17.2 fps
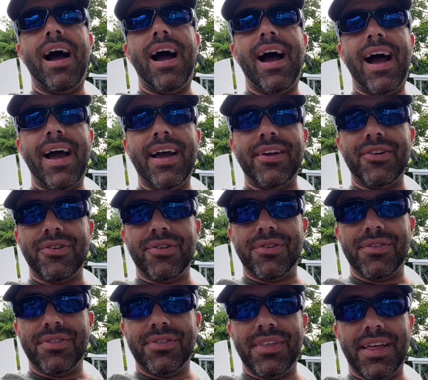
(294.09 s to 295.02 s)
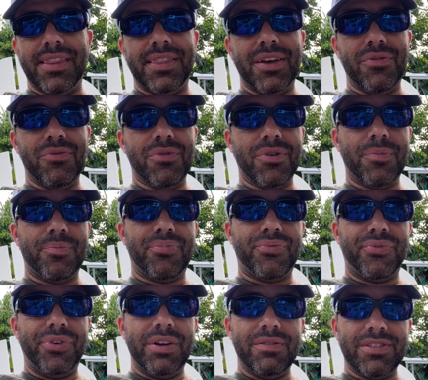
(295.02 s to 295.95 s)
higher than they were
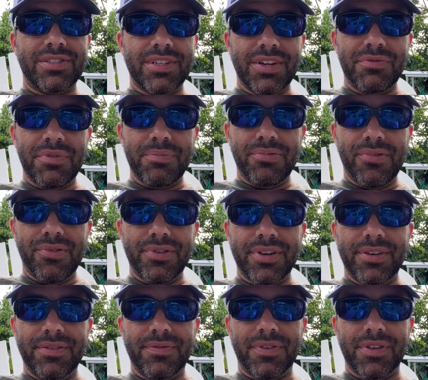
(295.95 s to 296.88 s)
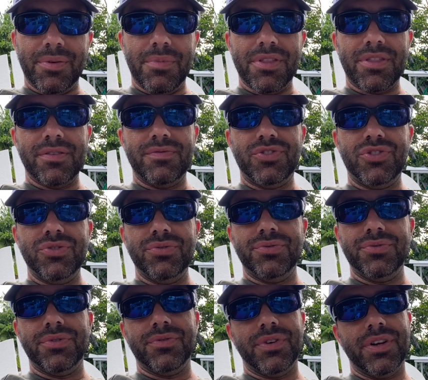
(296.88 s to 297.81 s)
previously reported for the month of June.